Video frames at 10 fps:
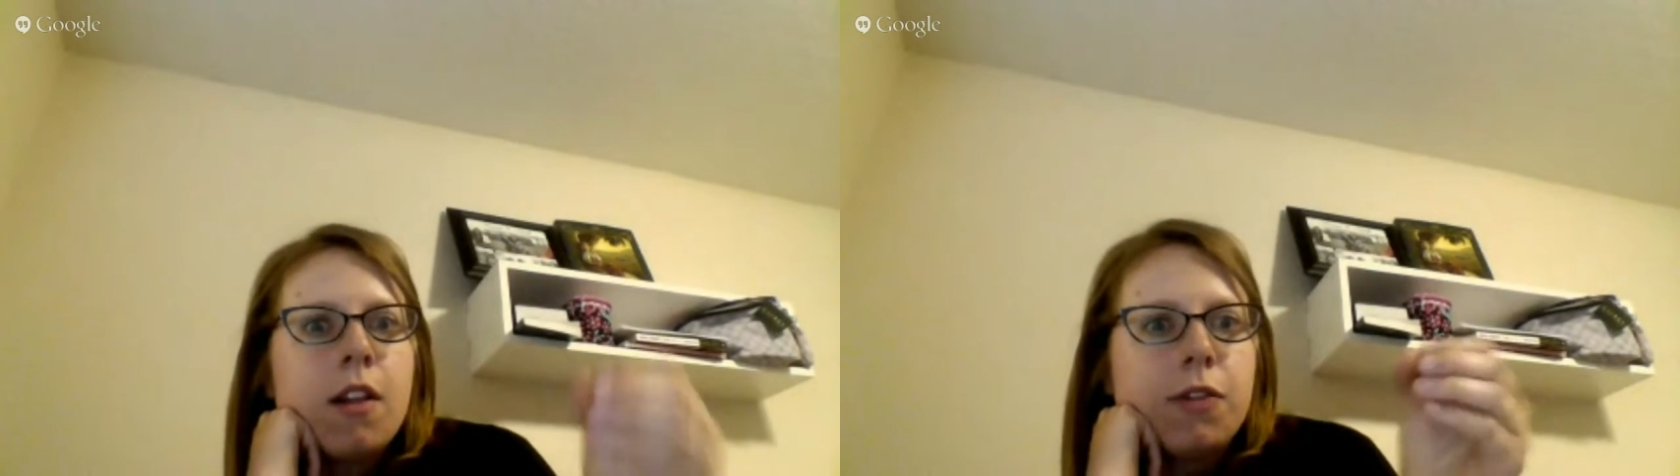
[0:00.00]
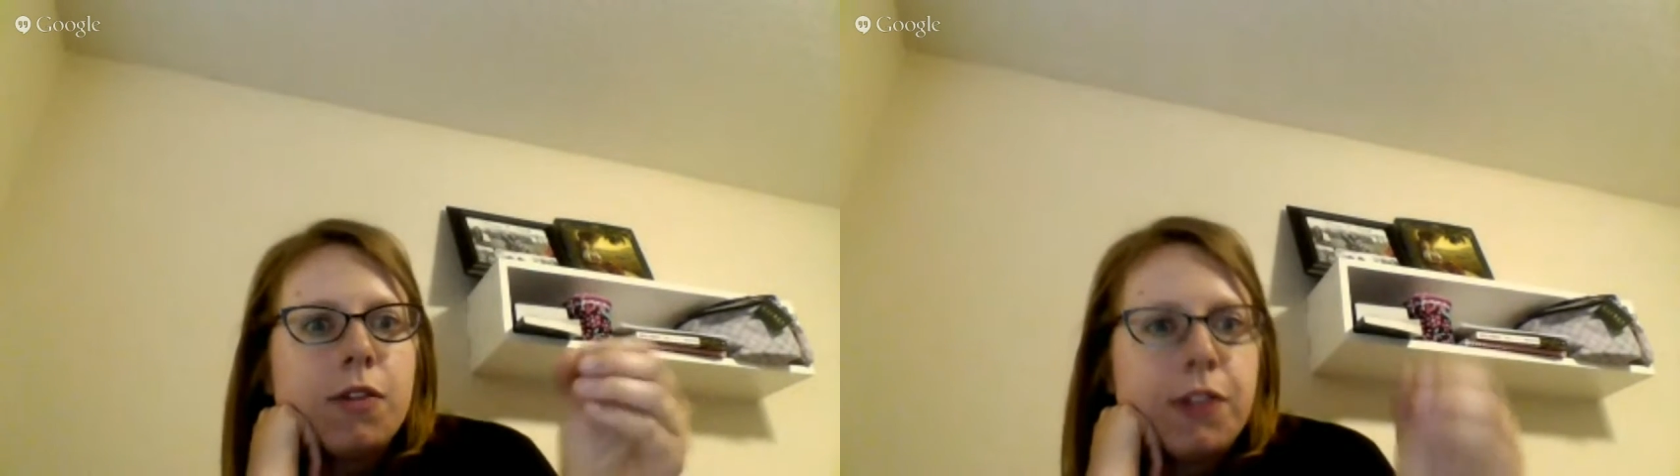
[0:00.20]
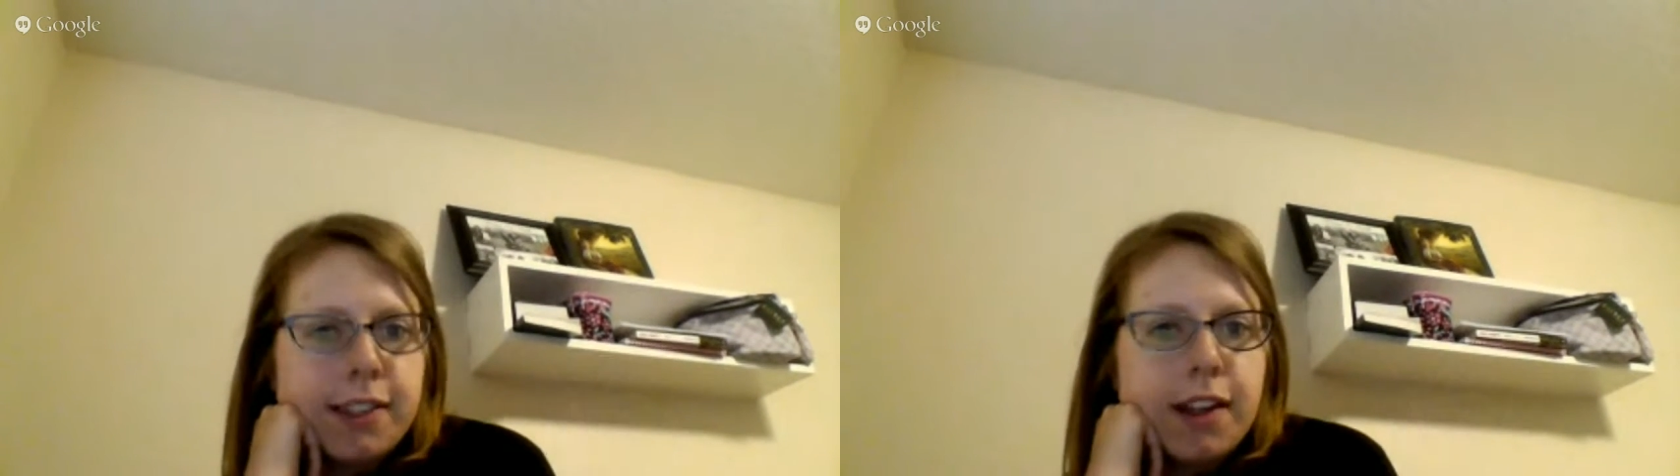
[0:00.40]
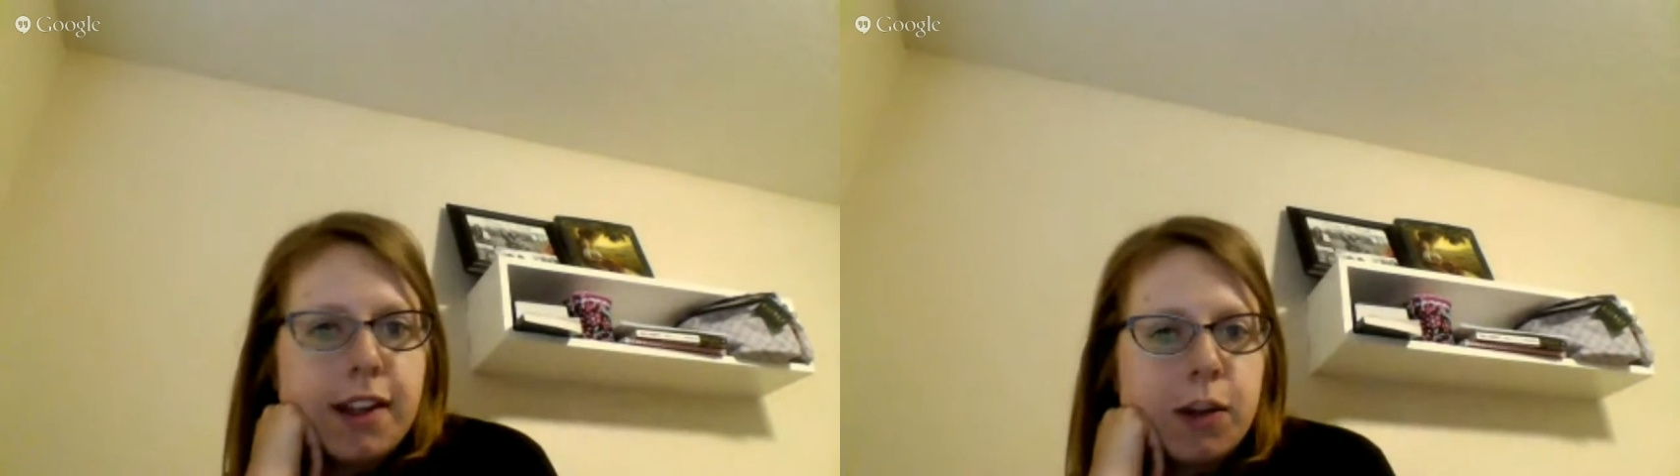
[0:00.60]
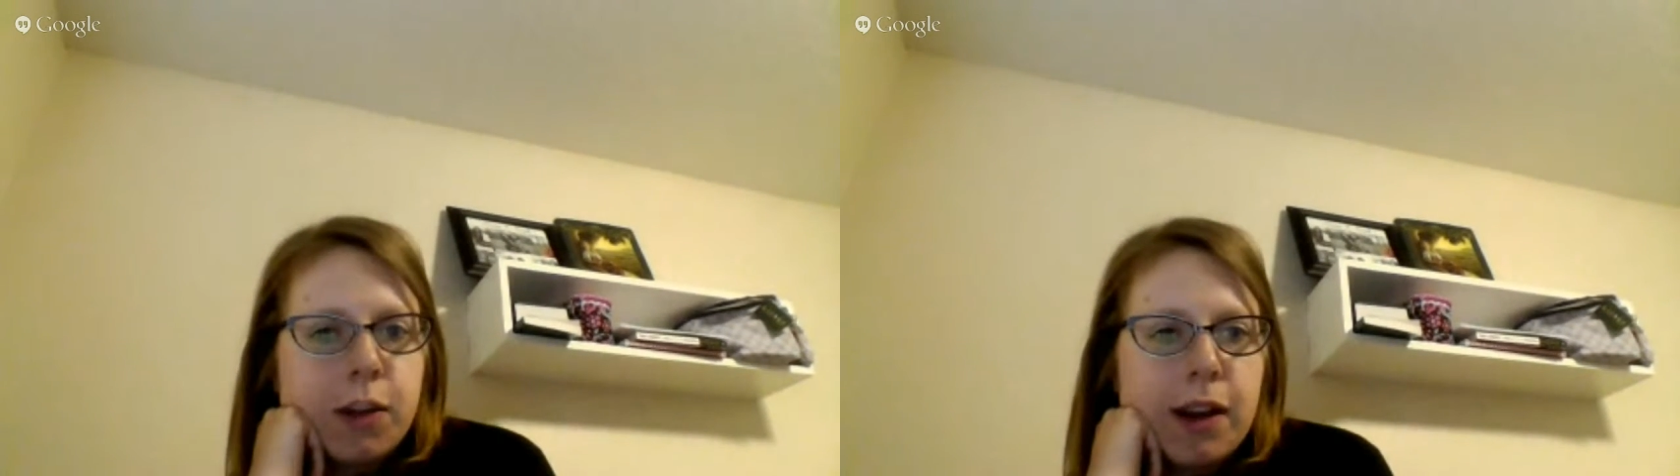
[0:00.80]
this is not a
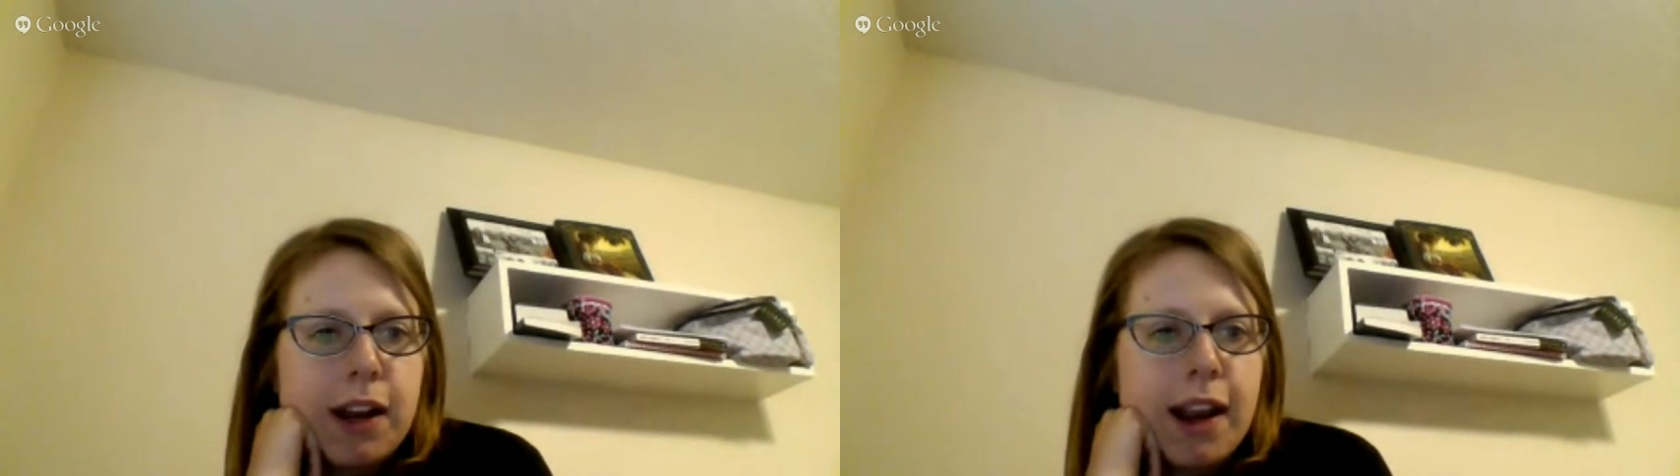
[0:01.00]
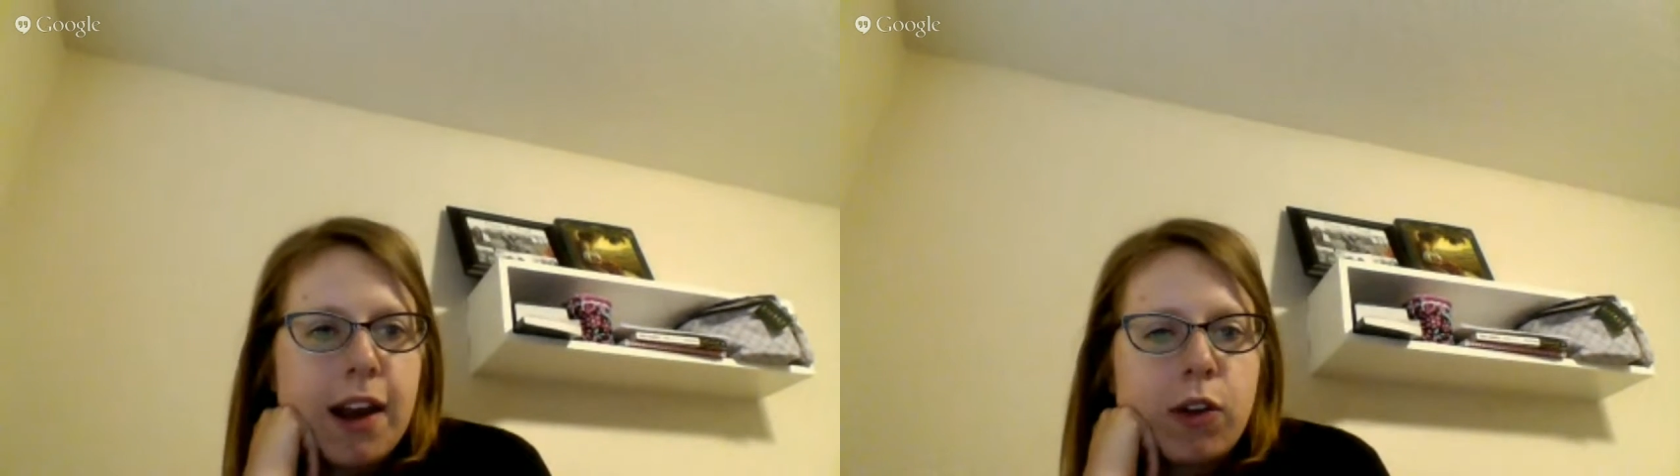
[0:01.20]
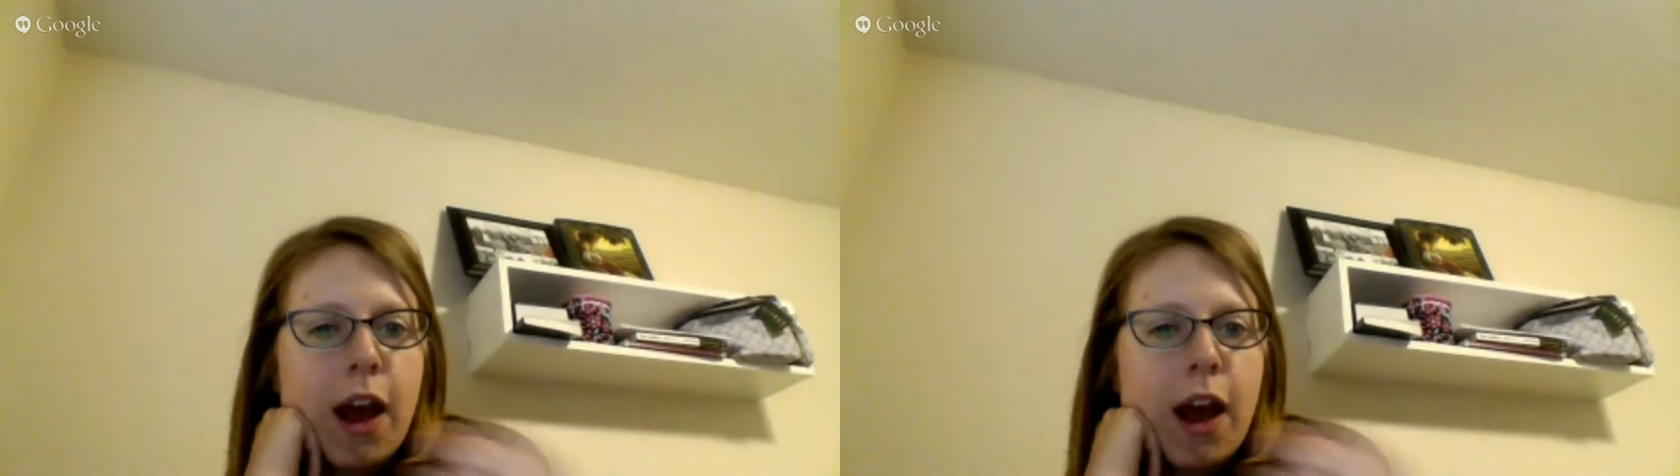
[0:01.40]
good way to handle.